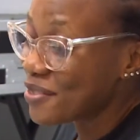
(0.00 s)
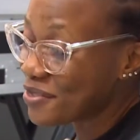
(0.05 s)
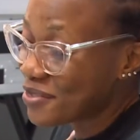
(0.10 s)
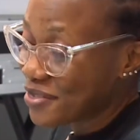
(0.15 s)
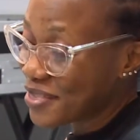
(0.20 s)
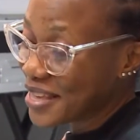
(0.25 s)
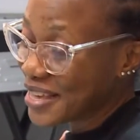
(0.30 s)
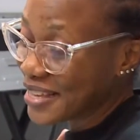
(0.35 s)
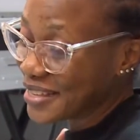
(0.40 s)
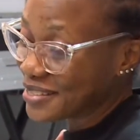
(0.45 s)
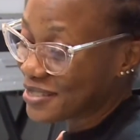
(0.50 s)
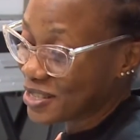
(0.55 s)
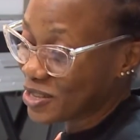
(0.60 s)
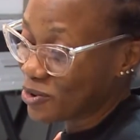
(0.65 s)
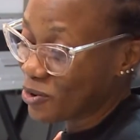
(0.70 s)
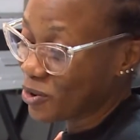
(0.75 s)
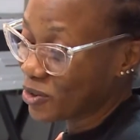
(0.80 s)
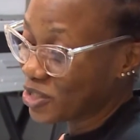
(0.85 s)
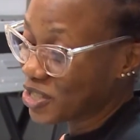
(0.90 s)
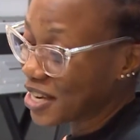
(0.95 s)
things,
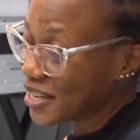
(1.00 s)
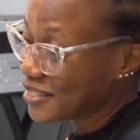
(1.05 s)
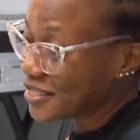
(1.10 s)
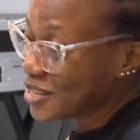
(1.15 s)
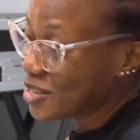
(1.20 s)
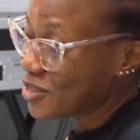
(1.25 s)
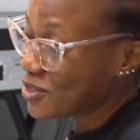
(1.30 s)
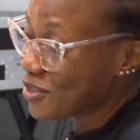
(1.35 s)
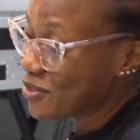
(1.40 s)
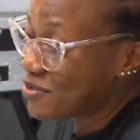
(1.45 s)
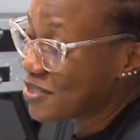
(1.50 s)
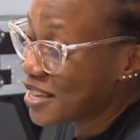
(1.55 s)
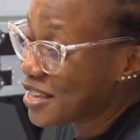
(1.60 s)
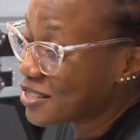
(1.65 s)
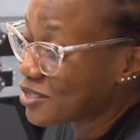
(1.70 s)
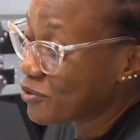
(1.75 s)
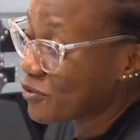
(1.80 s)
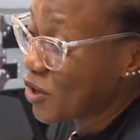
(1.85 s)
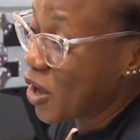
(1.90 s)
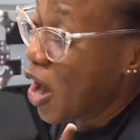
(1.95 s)
chasing the
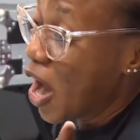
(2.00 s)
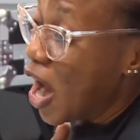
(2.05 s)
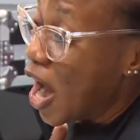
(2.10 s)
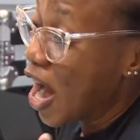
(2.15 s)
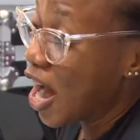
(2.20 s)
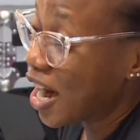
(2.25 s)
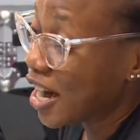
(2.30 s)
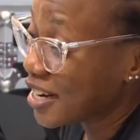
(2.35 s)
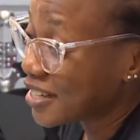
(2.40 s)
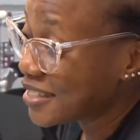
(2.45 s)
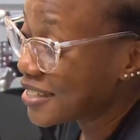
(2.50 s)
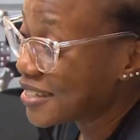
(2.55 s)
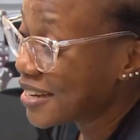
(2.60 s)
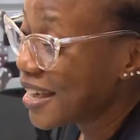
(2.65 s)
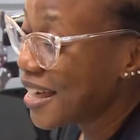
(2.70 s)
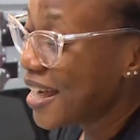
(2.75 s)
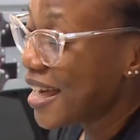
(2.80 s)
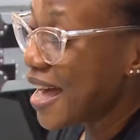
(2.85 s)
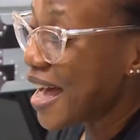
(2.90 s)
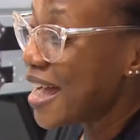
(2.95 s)
things of your heart
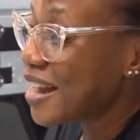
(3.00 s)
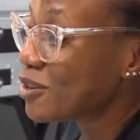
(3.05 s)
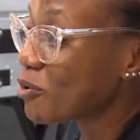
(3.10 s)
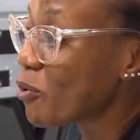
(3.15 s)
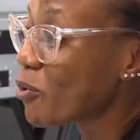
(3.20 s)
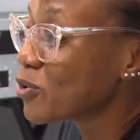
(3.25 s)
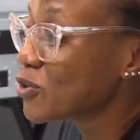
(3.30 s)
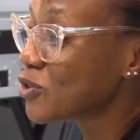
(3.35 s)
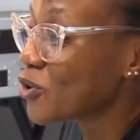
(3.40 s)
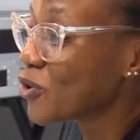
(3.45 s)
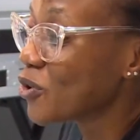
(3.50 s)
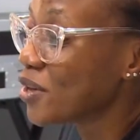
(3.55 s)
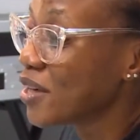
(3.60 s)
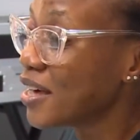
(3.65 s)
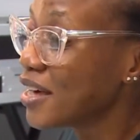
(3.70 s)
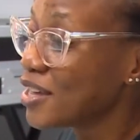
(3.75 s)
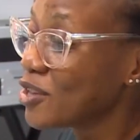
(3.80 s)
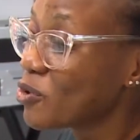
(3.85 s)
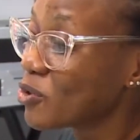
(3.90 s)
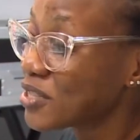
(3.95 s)
and also
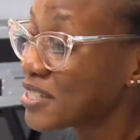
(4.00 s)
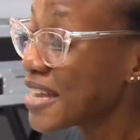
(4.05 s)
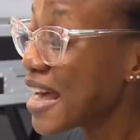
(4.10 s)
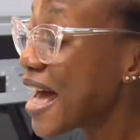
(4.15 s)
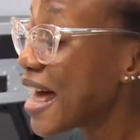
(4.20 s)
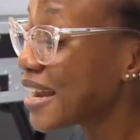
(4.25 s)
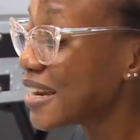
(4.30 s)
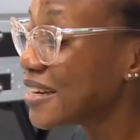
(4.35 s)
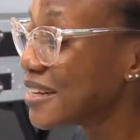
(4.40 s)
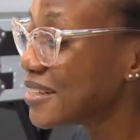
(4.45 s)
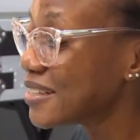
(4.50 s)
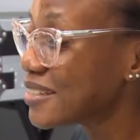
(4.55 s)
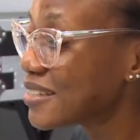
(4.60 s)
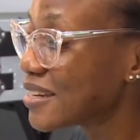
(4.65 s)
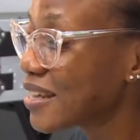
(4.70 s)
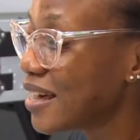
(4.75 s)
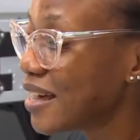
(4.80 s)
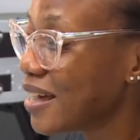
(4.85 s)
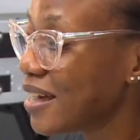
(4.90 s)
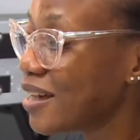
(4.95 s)
your talent.
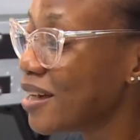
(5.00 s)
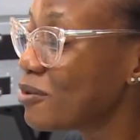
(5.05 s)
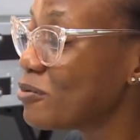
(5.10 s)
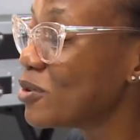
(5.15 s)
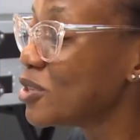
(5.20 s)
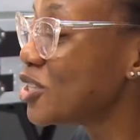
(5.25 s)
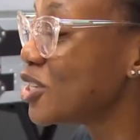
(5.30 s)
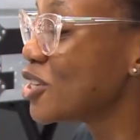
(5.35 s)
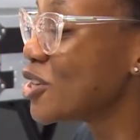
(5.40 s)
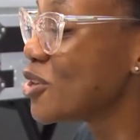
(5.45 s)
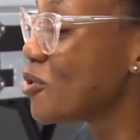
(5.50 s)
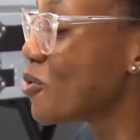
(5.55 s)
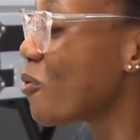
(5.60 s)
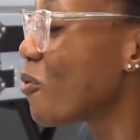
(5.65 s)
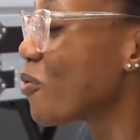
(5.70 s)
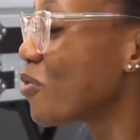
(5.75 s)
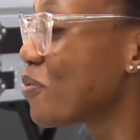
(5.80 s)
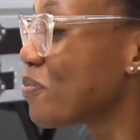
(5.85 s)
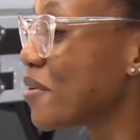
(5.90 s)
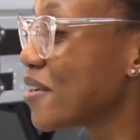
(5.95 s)
Wishing you
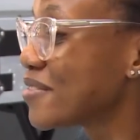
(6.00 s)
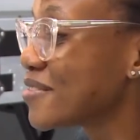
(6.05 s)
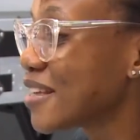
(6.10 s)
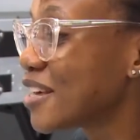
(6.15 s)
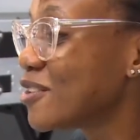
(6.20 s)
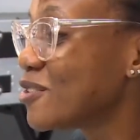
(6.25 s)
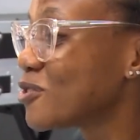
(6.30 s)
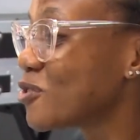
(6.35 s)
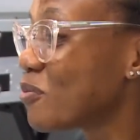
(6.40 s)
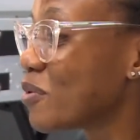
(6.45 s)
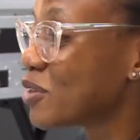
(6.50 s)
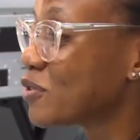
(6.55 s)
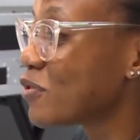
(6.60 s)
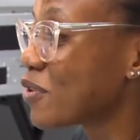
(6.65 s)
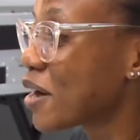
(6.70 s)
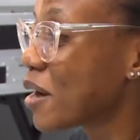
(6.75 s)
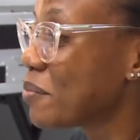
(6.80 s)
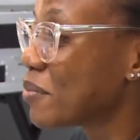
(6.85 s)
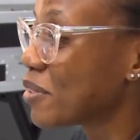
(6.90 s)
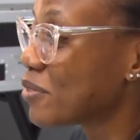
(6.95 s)
all the best. Thank you so much for
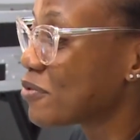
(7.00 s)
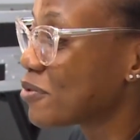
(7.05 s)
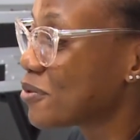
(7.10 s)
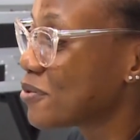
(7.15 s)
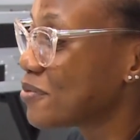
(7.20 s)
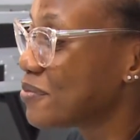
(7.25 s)
coming through.